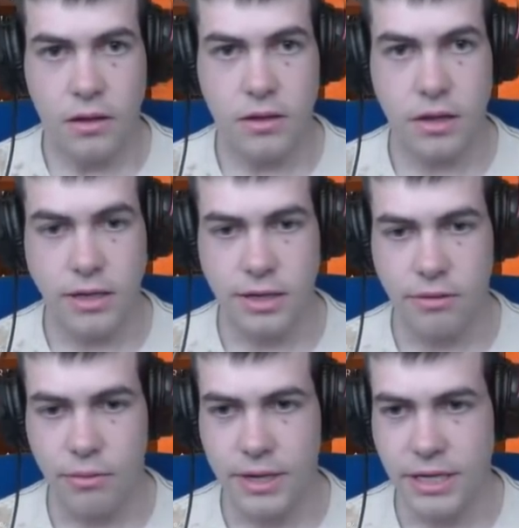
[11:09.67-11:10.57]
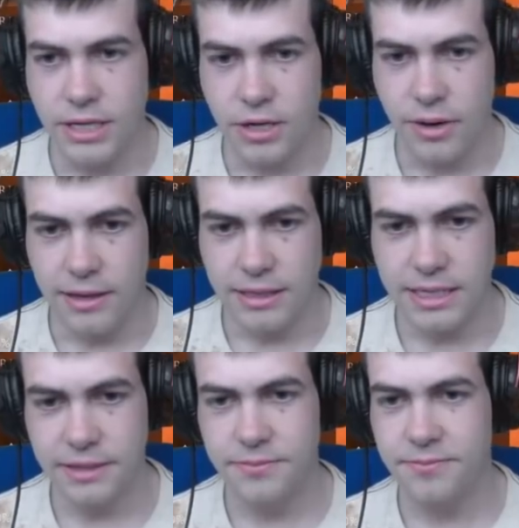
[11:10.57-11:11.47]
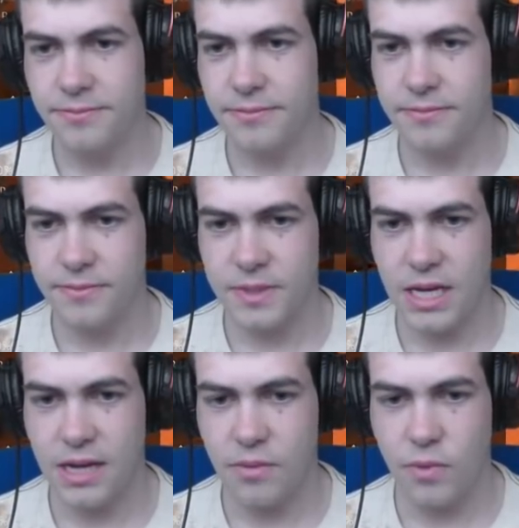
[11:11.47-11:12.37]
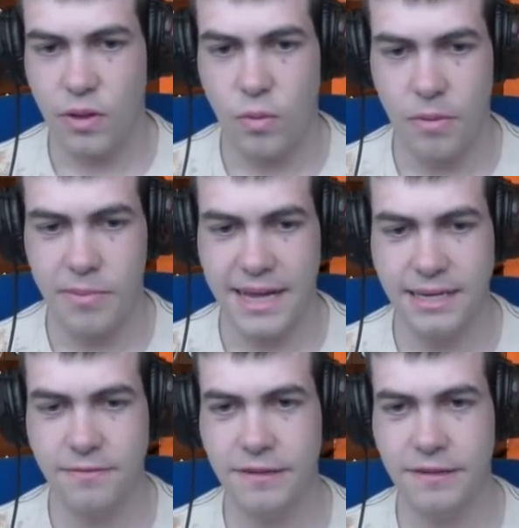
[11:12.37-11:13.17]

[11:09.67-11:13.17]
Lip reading: God knows what we're going to do else. With one band,